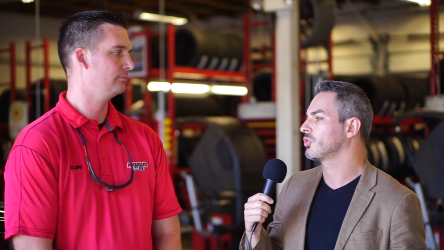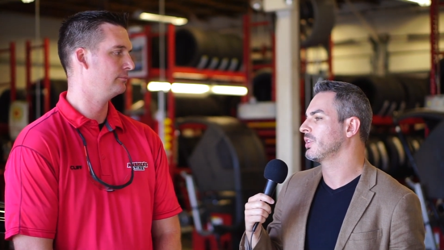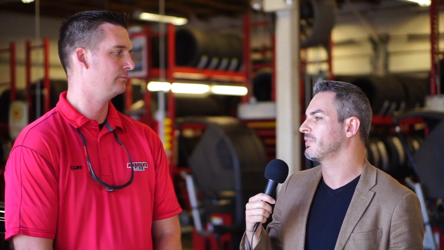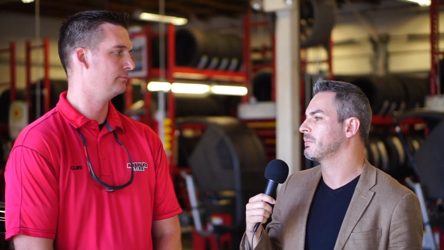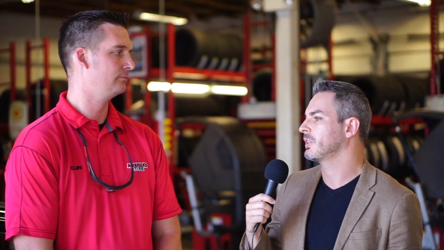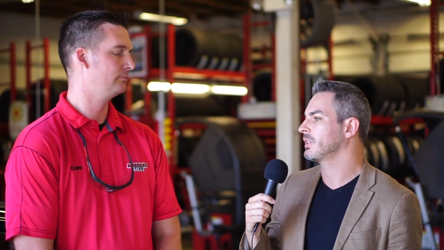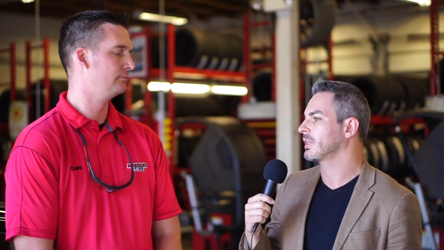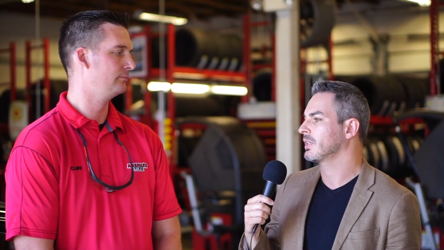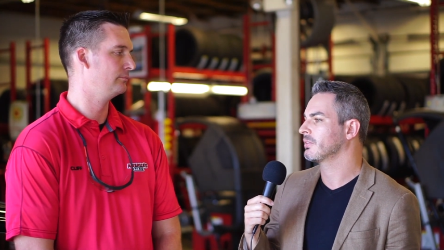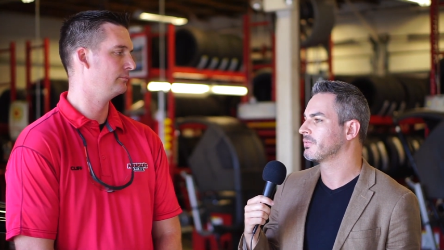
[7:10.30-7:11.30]
Speaker 1: should everybody
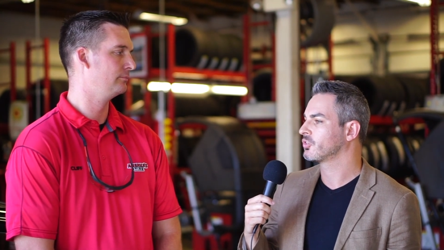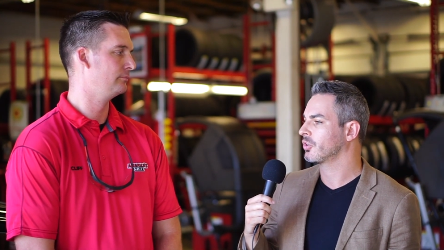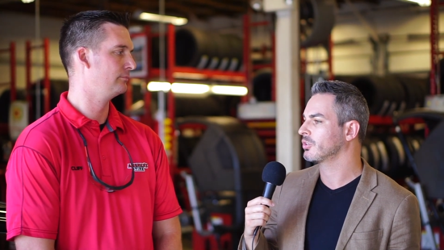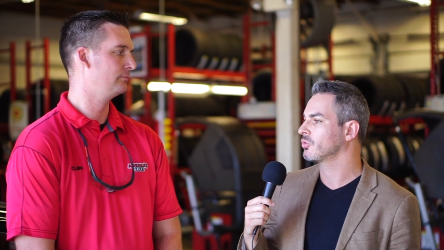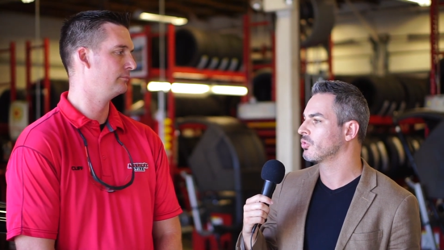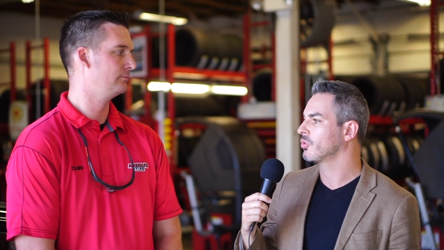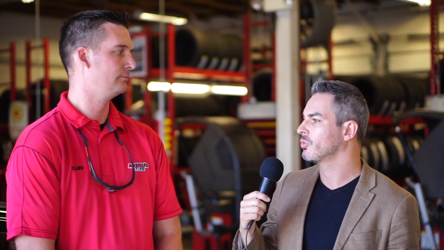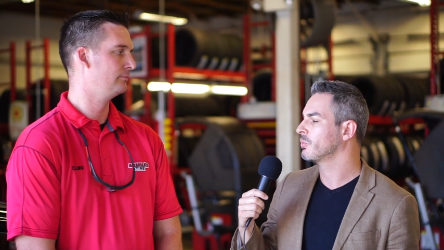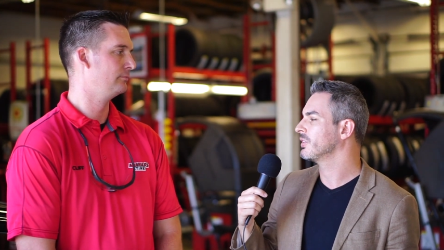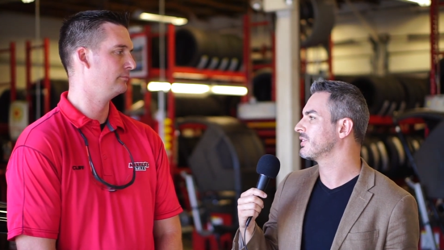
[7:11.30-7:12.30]
kind of try to
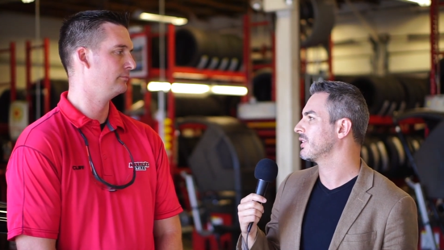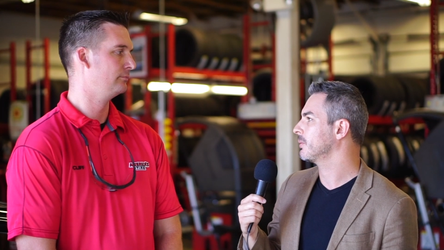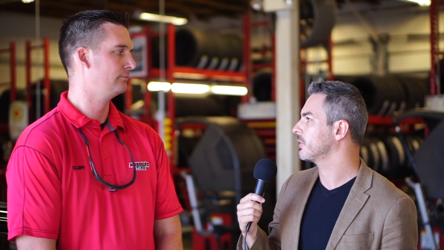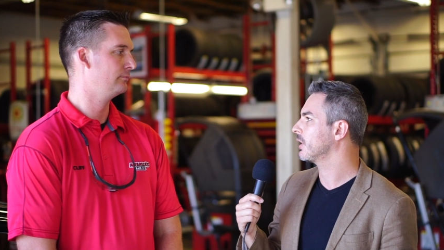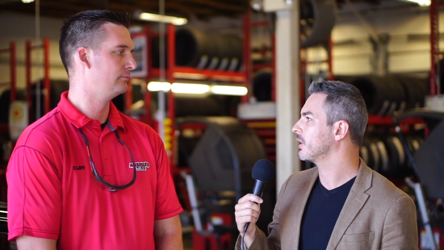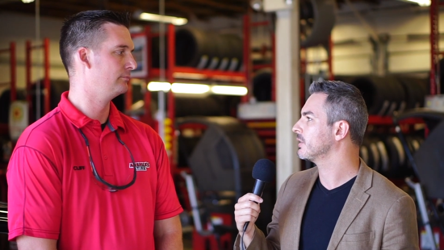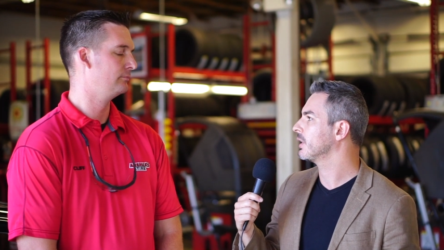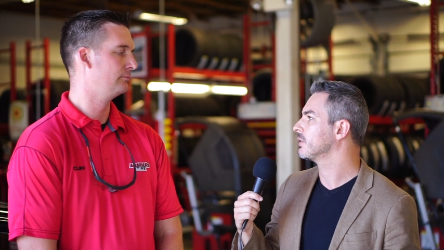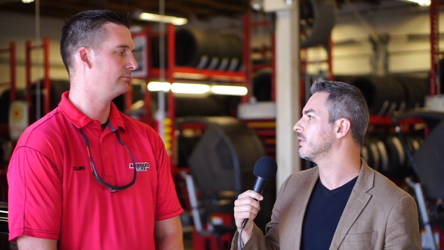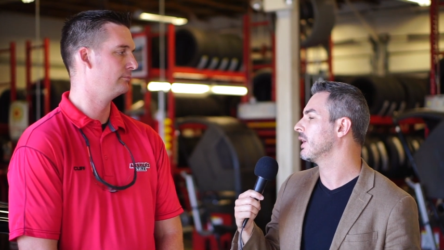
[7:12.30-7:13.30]
go with the same tire
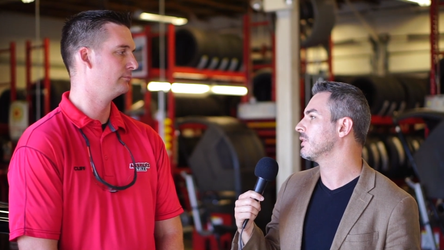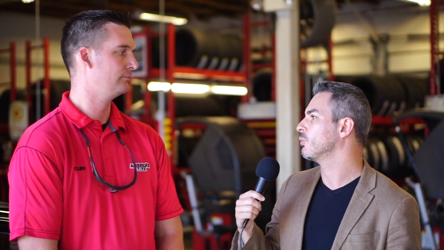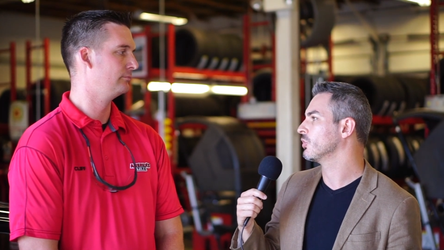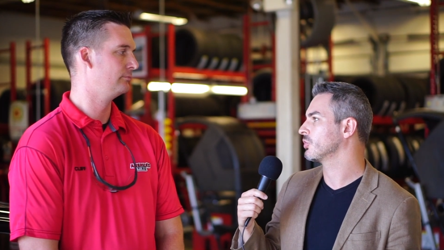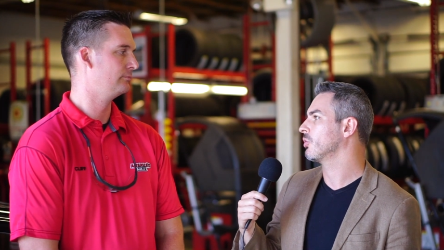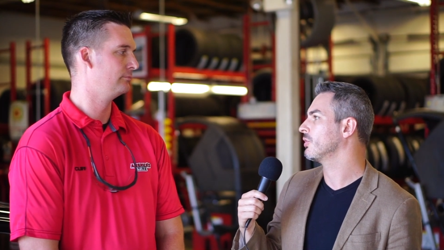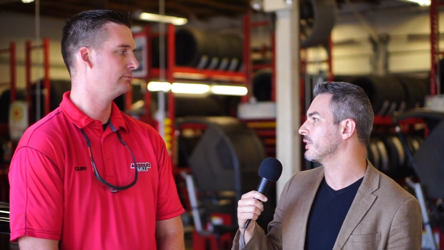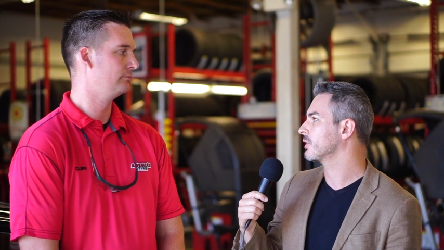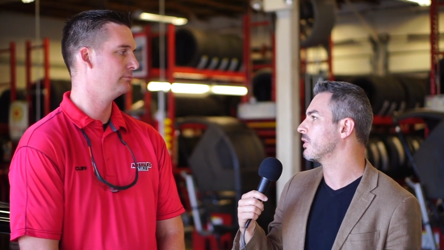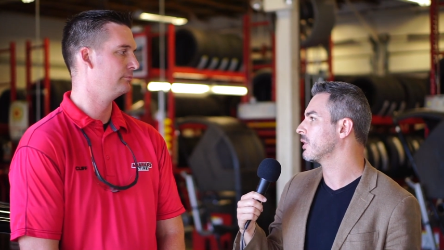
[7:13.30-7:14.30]
that, that was on
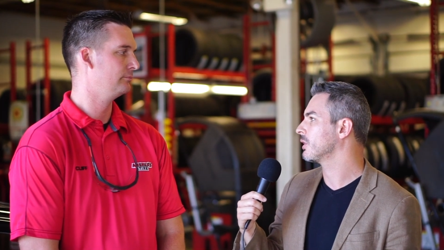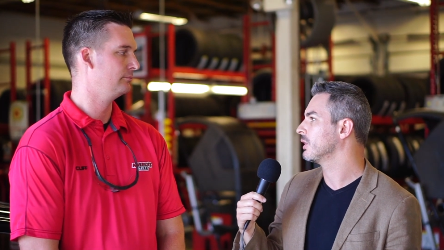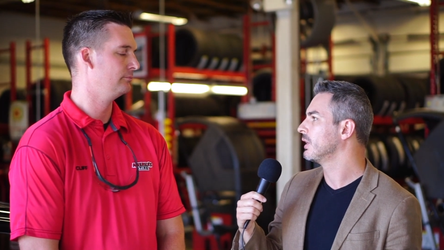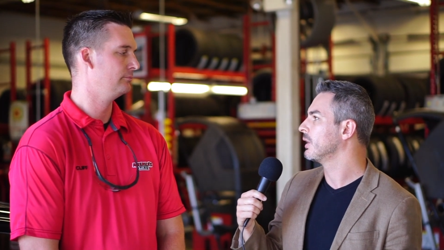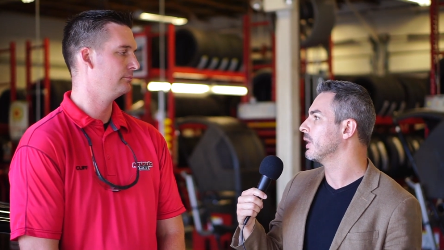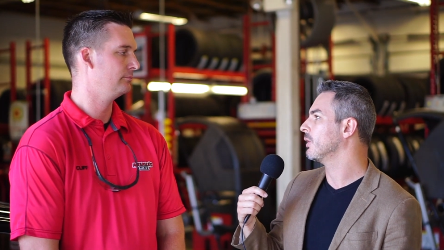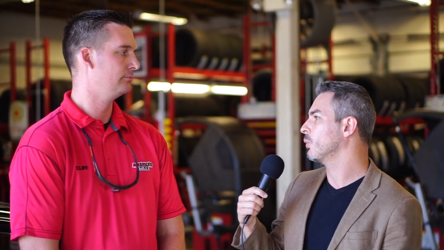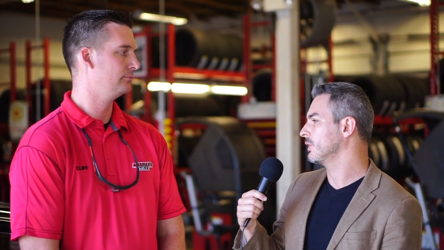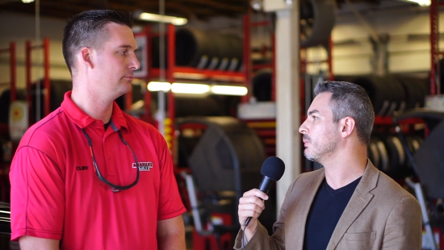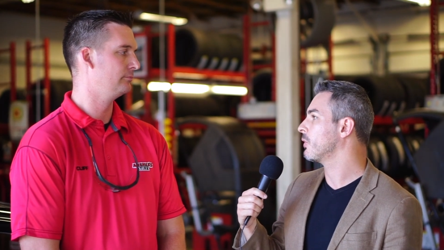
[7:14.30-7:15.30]
the car uh,
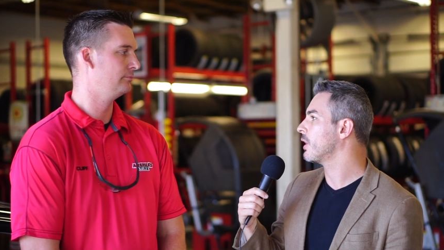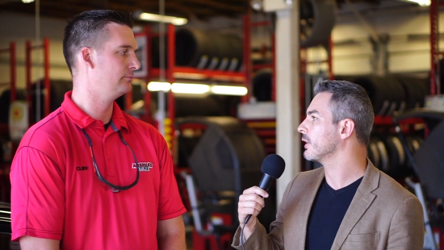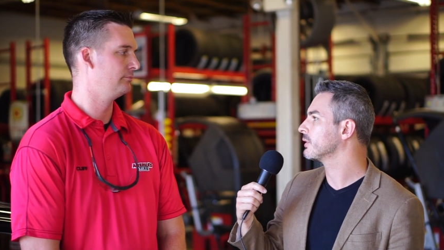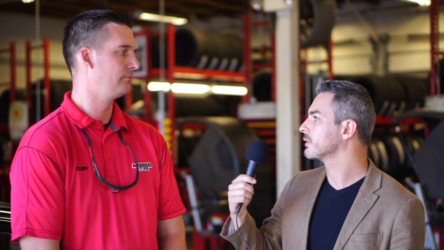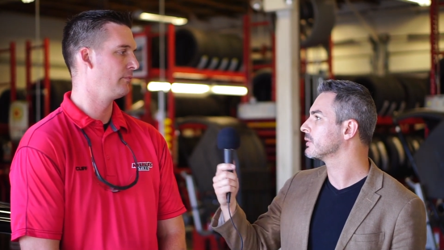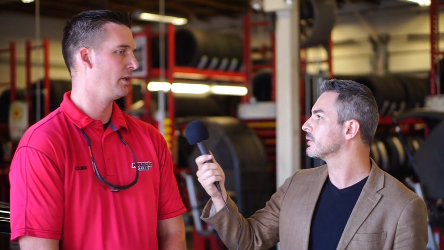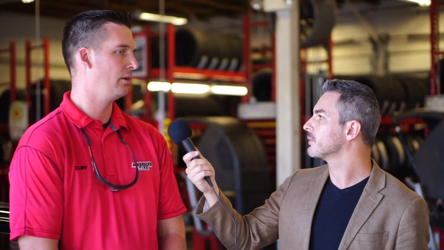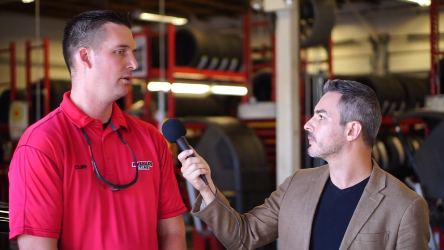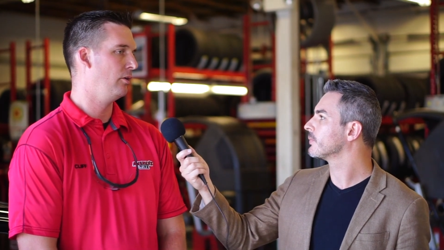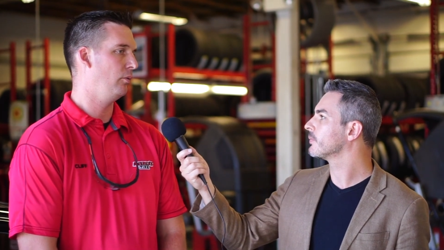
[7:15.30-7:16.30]
when they bought it?
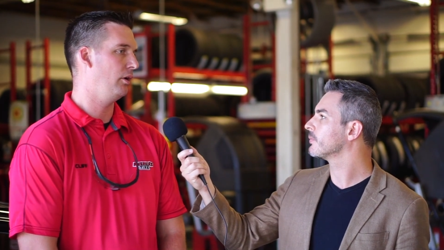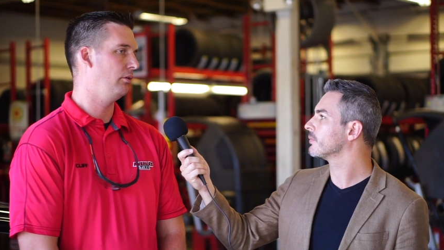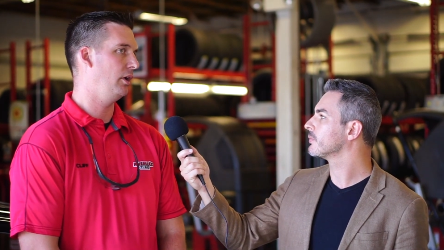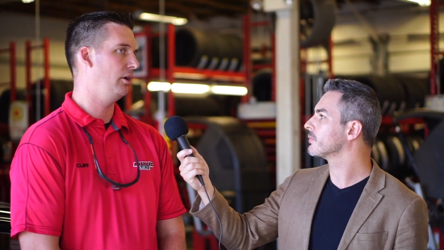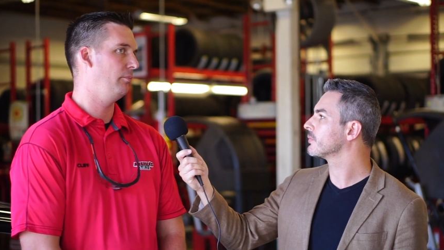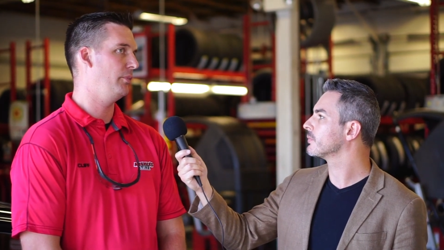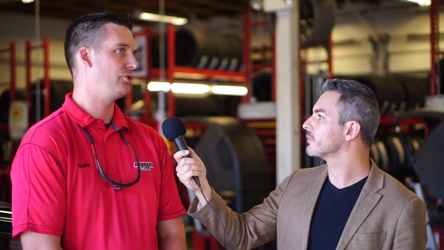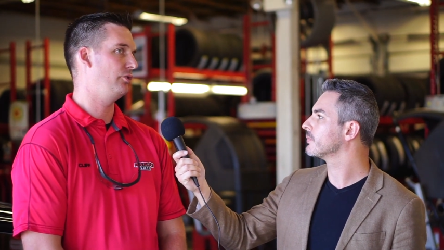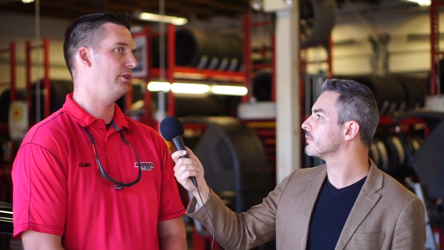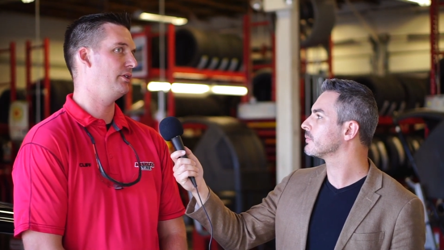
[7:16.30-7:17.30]
Speaker 2: Well, um,
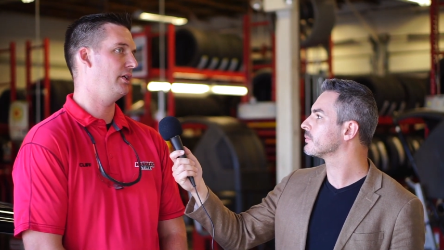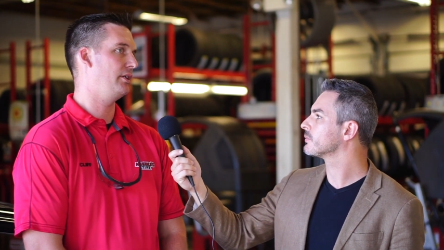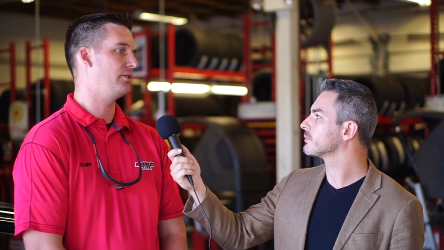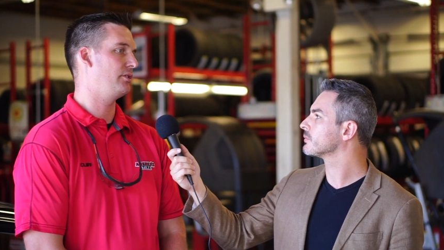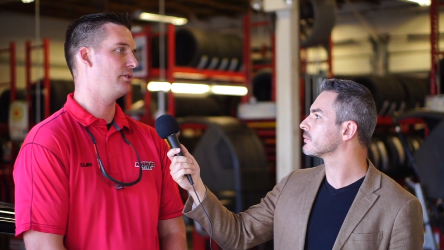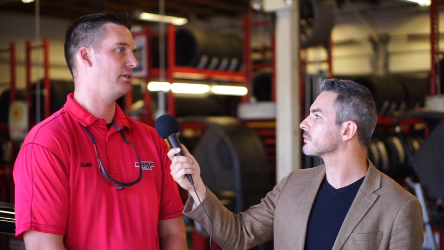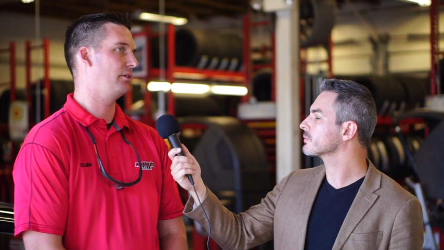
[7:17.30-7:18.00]
Michelin does